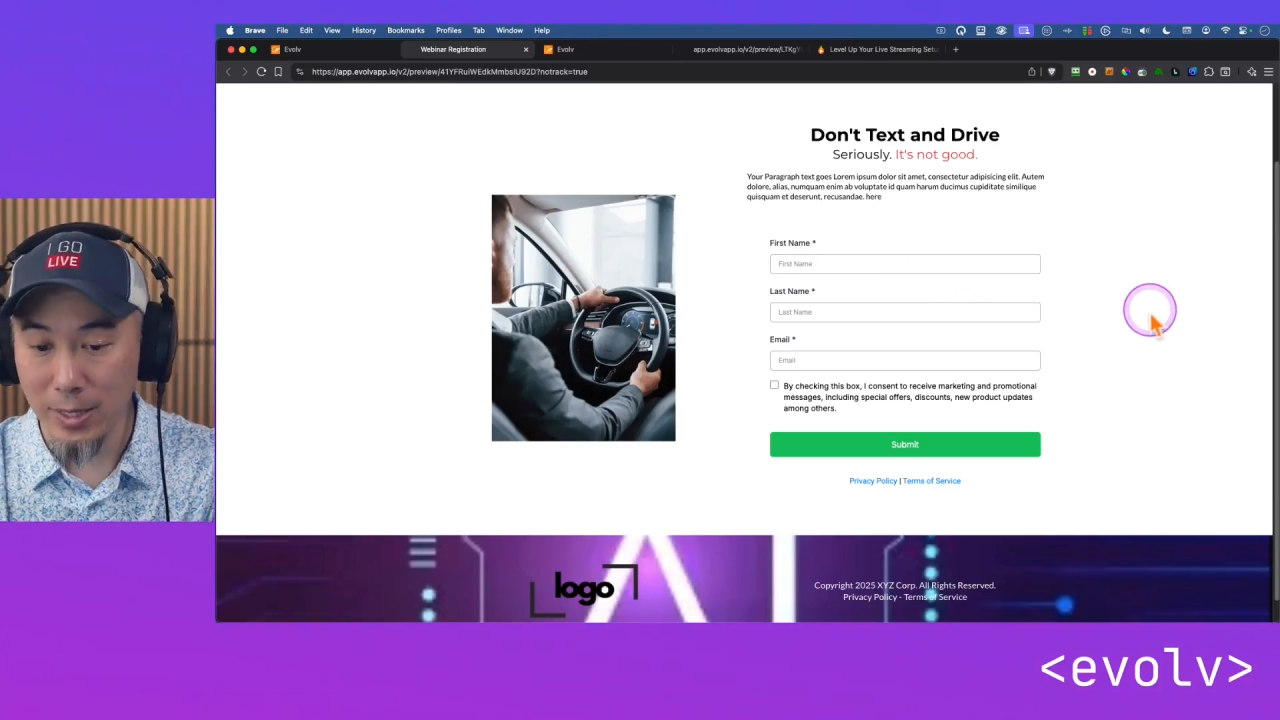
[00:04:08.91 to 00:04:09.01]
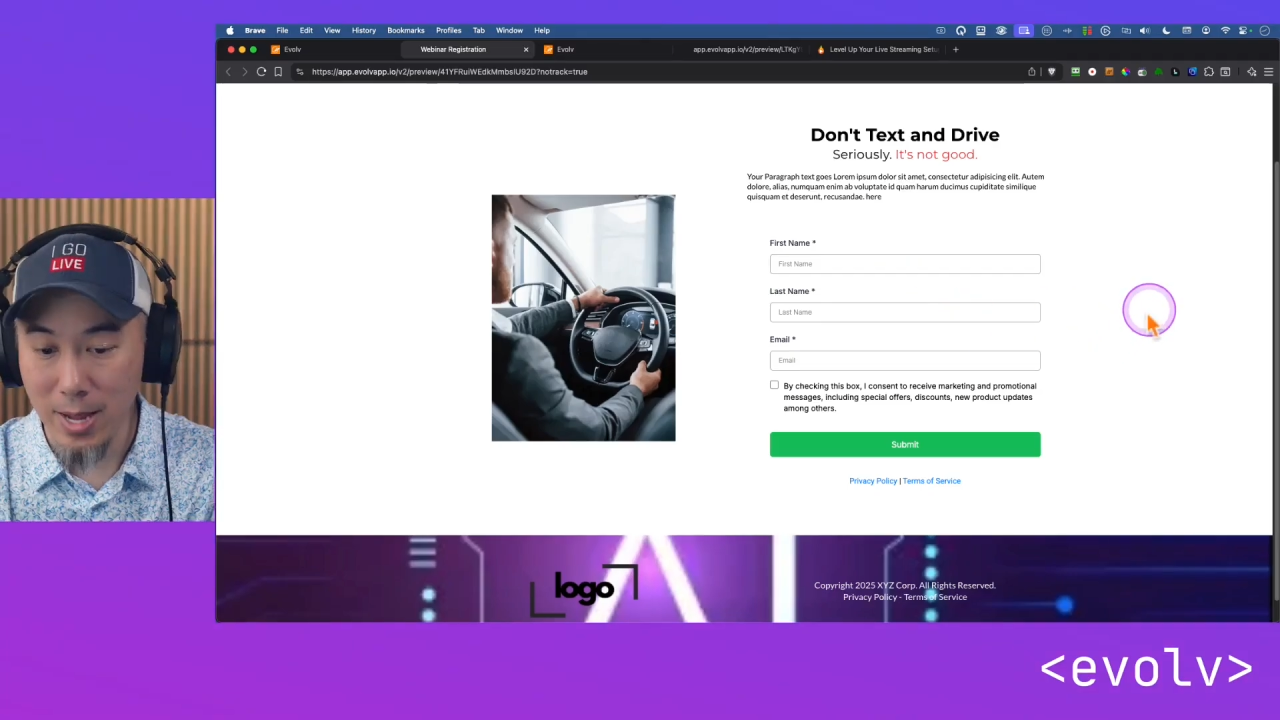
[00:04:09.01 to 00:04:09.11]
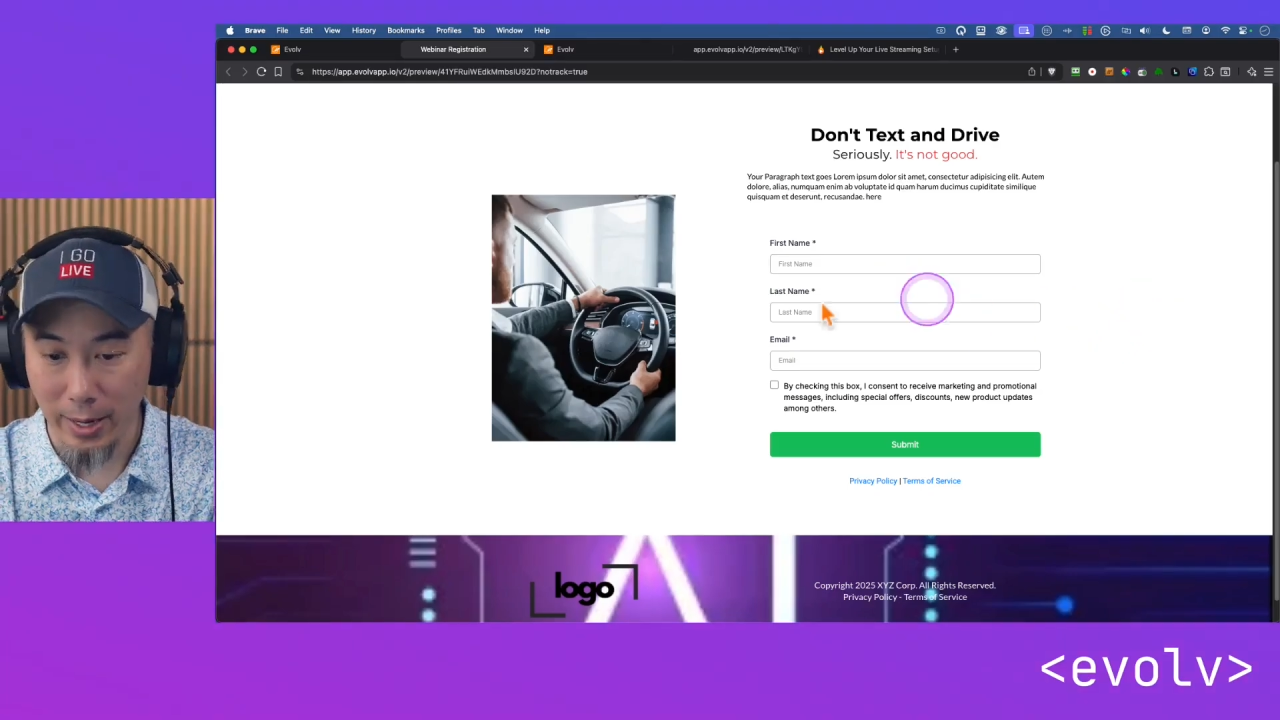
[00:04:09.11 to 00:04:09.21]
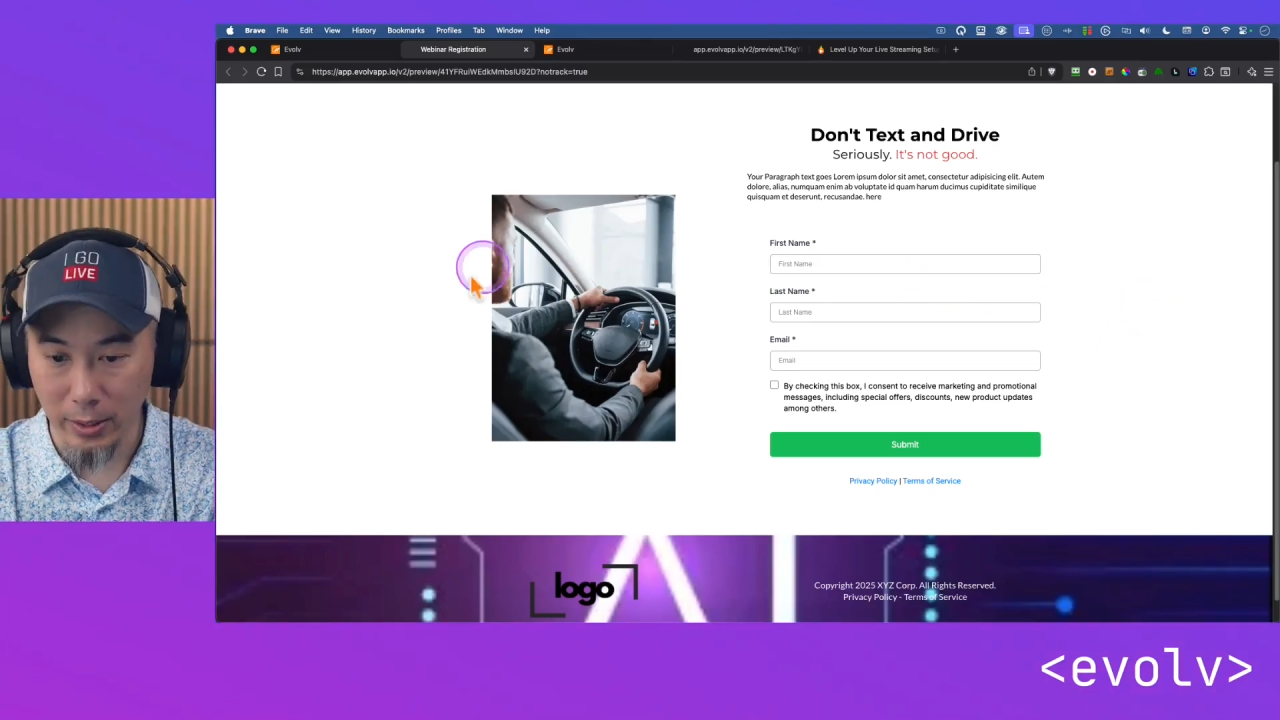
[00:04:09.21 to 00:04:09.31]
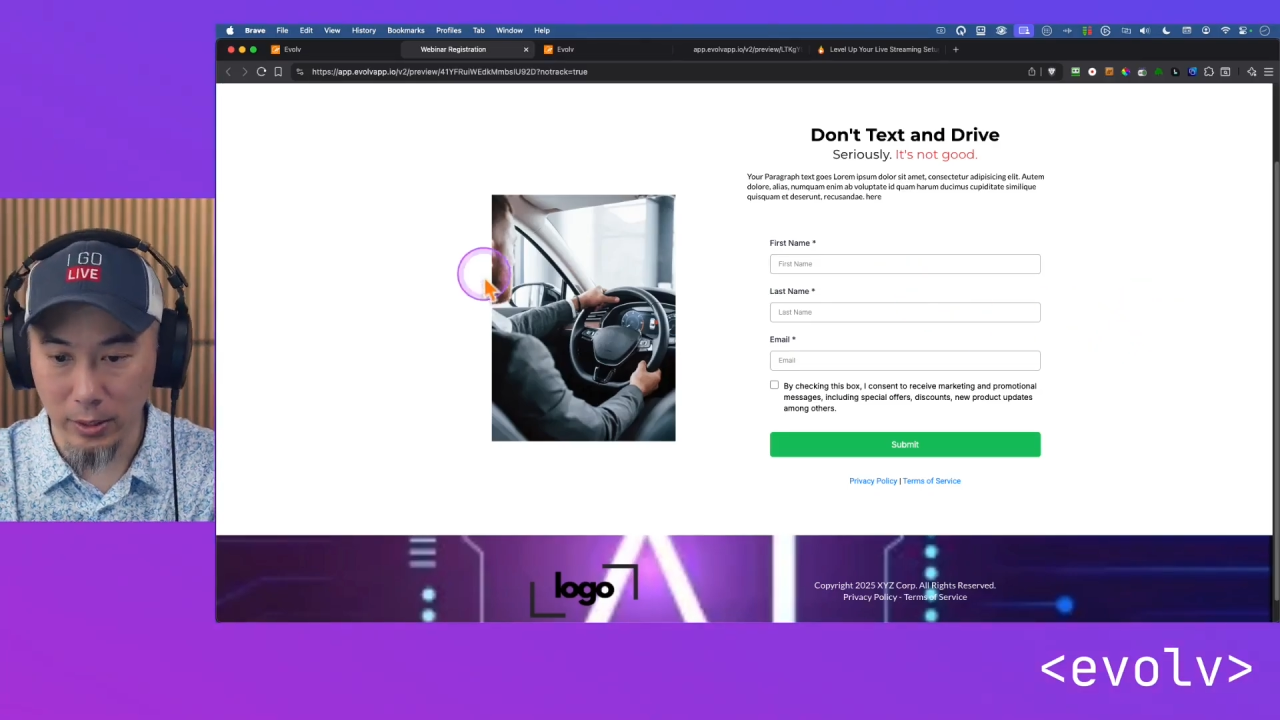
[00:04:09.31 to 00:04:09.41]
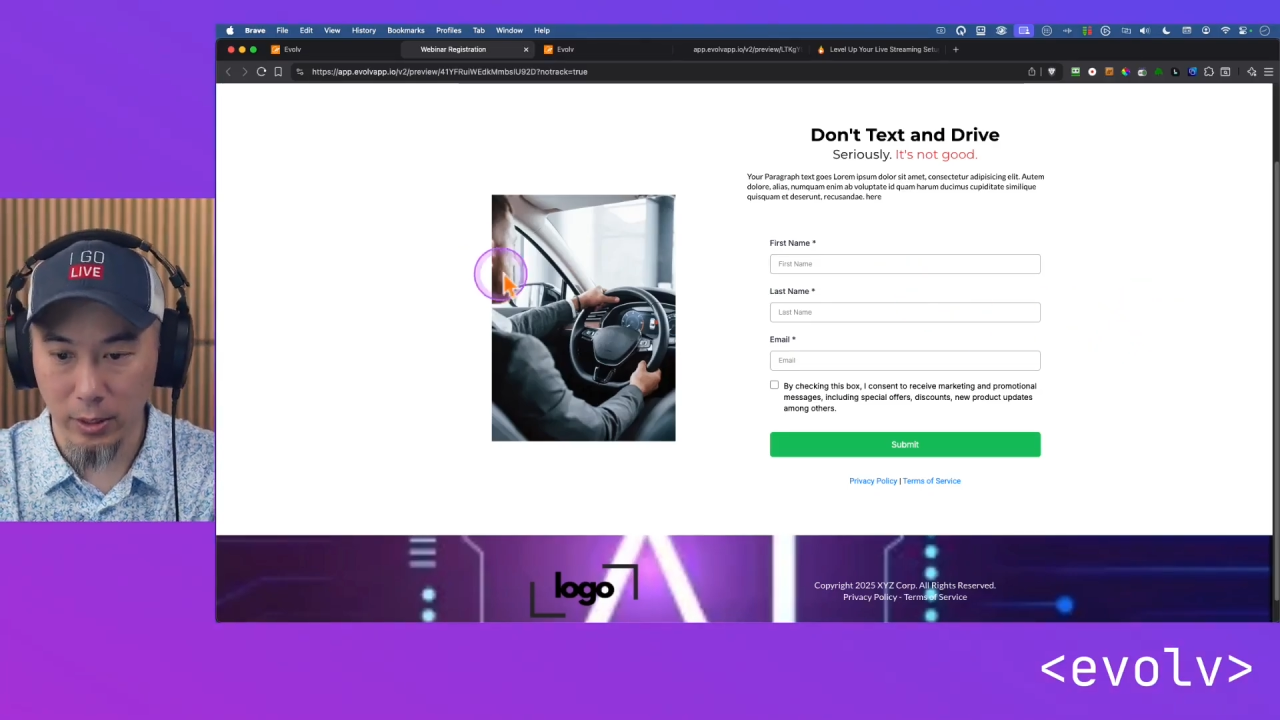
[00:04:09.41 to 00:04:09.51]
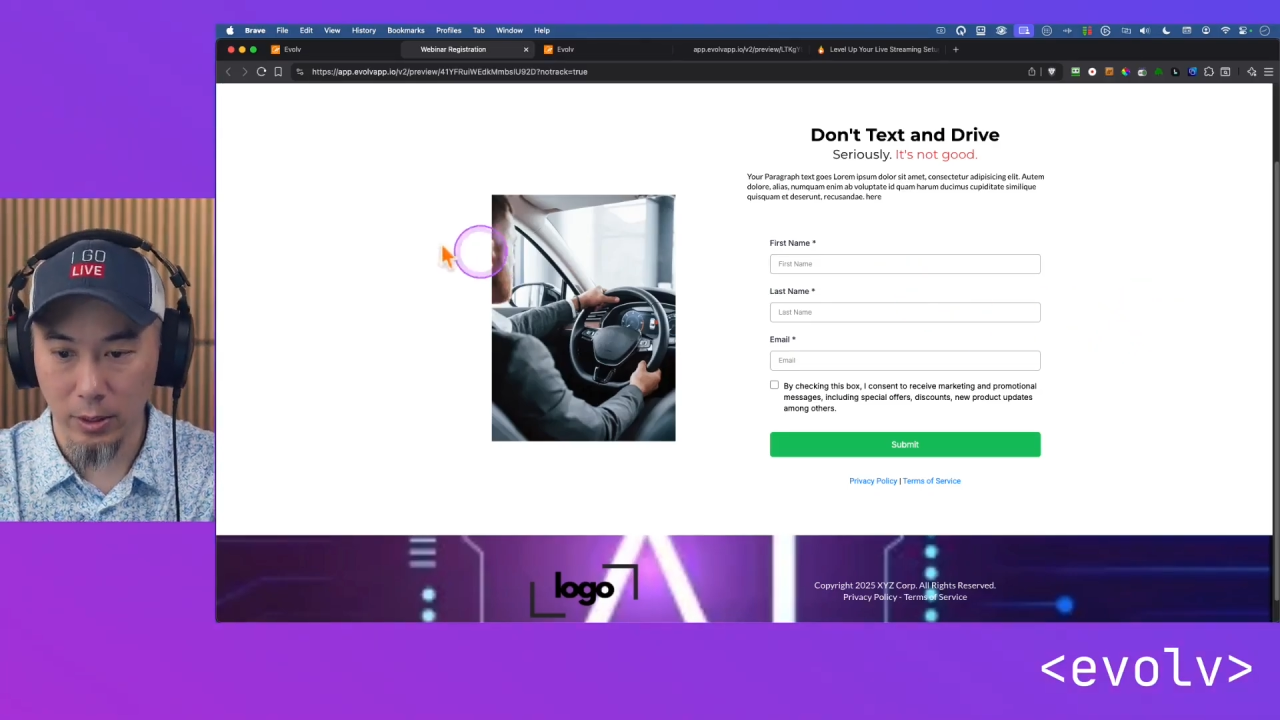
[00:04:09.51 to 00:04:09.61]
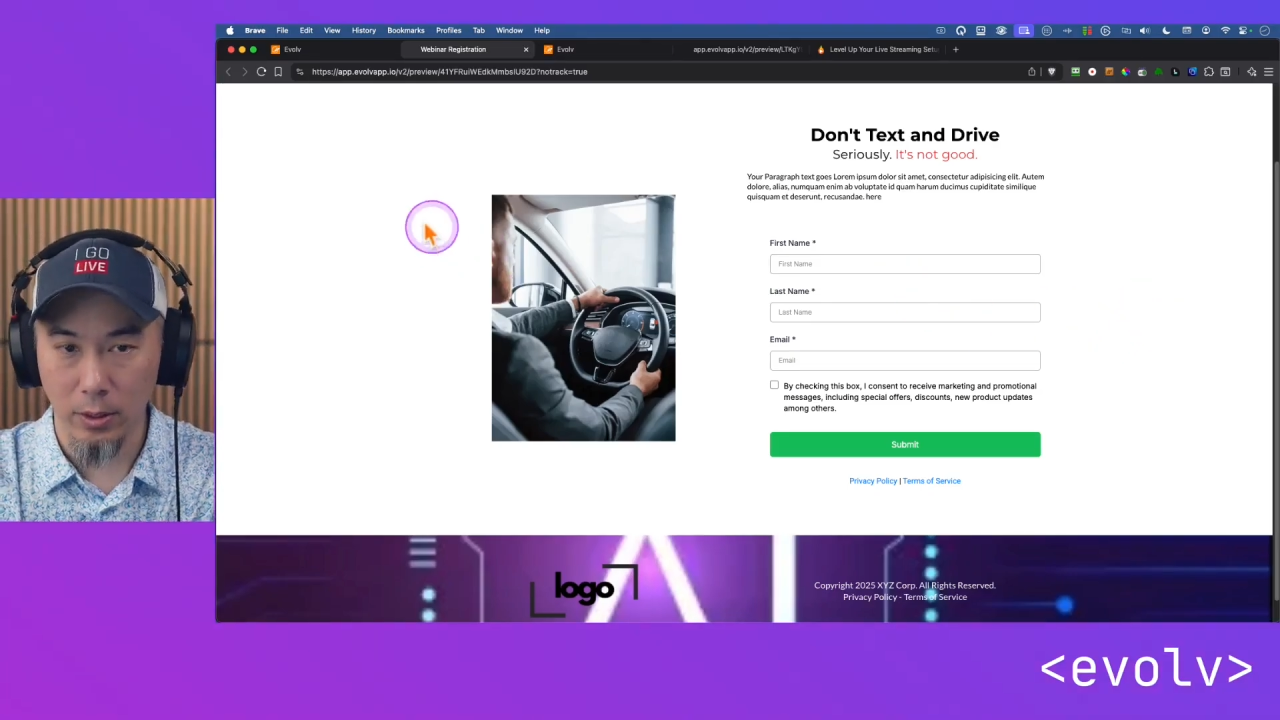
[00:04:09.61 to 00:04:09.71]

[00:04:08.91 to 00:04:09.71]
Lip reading: next